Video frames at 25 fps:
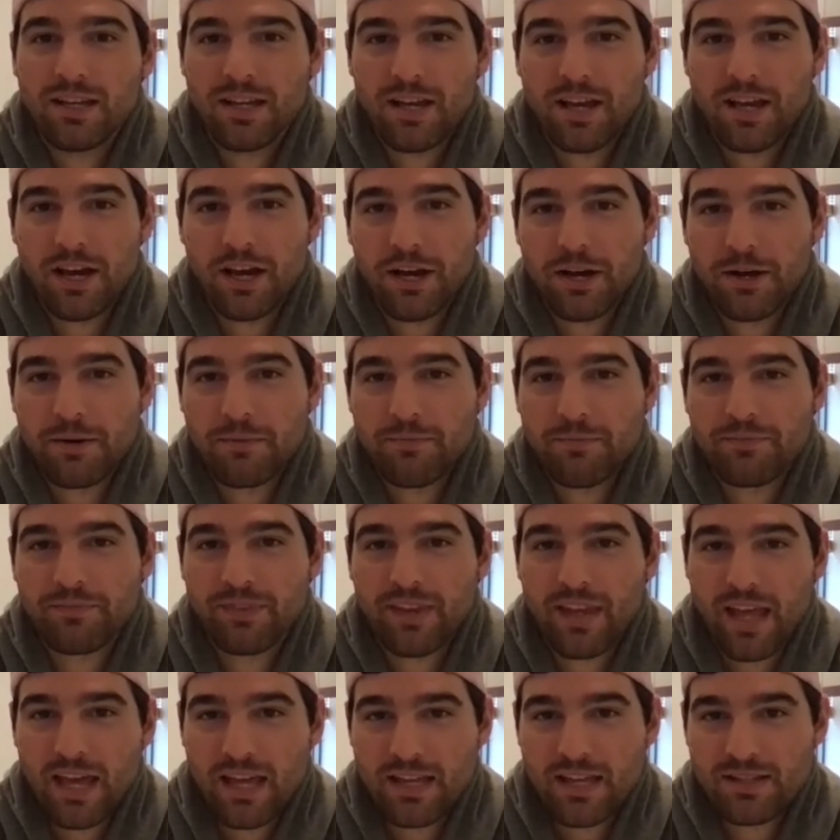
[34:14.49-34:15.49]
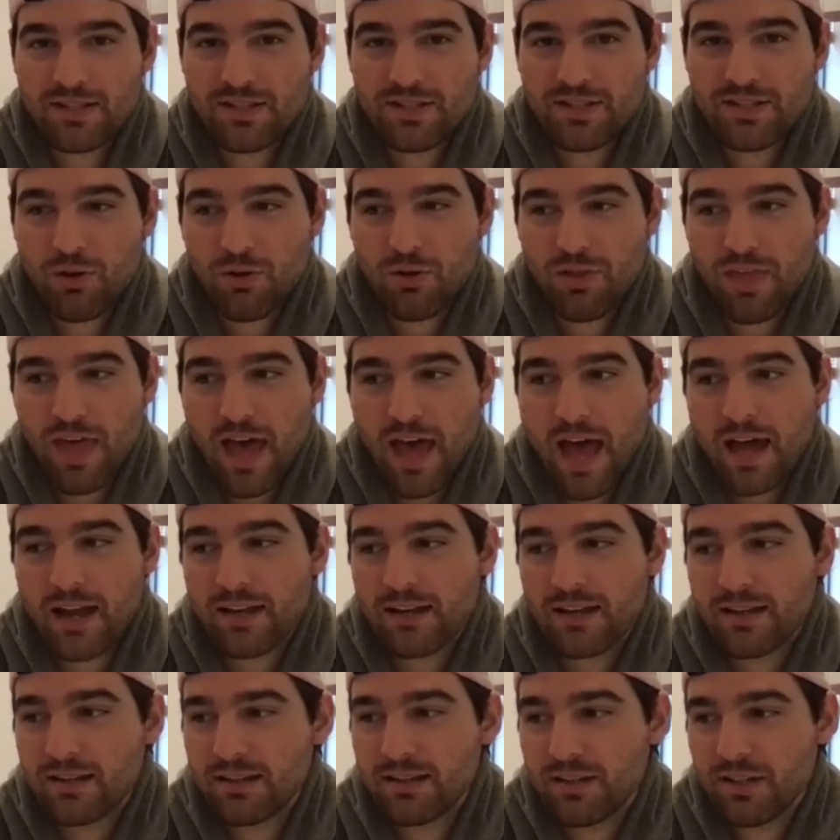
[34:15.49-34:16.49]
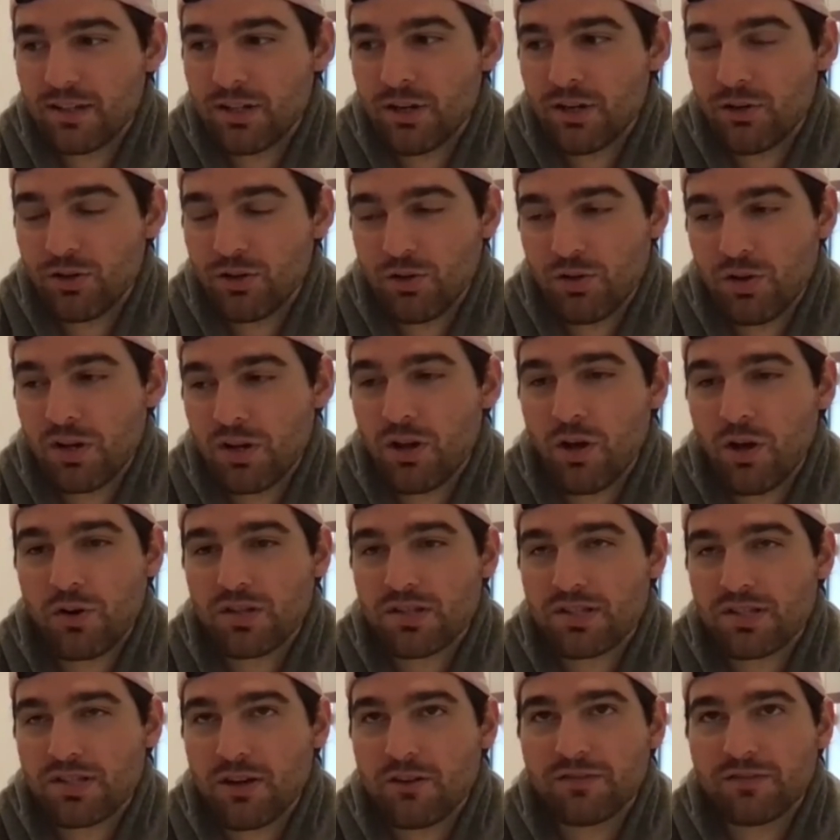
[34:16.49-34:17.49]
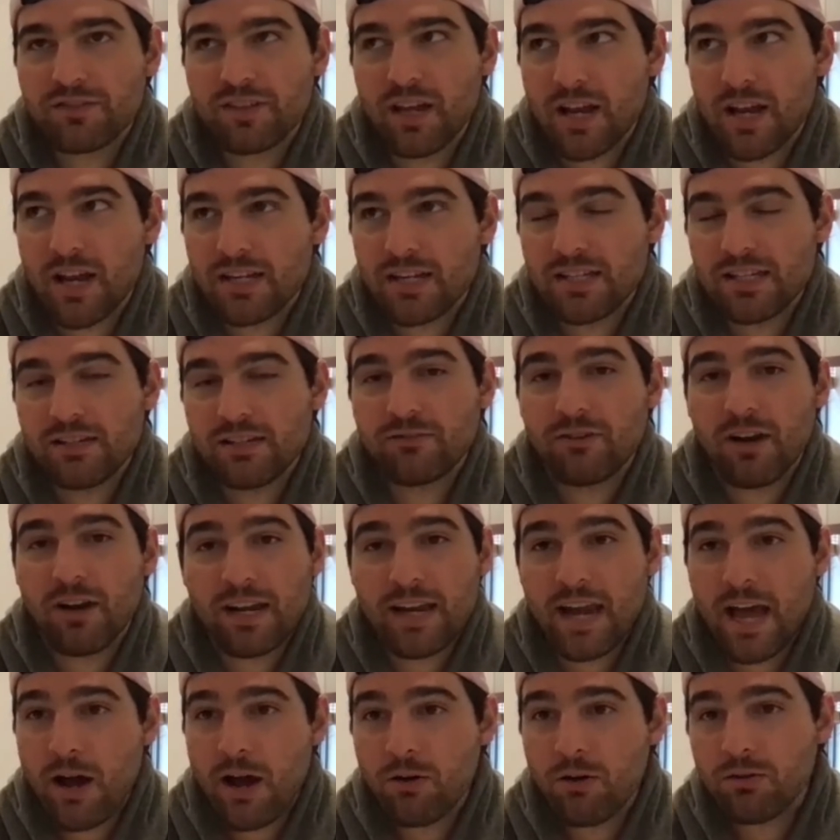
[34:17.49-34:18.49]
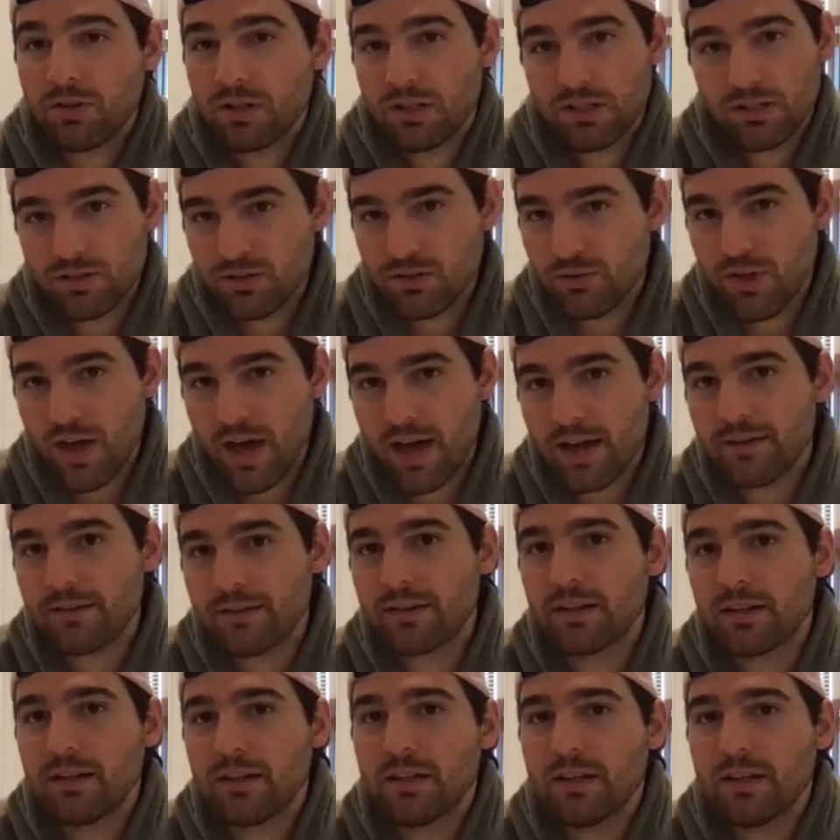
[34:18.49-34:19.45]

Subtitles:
And so that, you can go to self.id right now and do that.